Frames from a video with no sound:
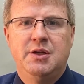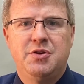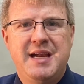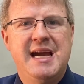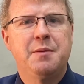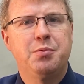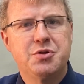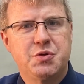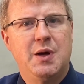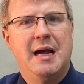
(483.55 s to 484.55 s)
You can't
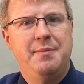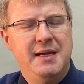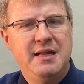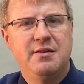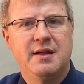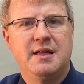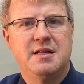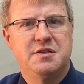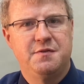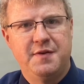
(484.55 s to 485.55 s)
prescribe anything
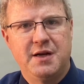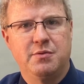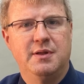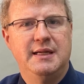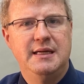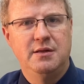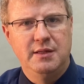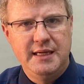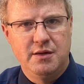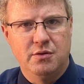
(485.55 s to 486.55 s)
that's federally
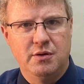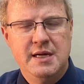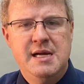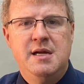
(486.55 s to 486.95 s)
illegal.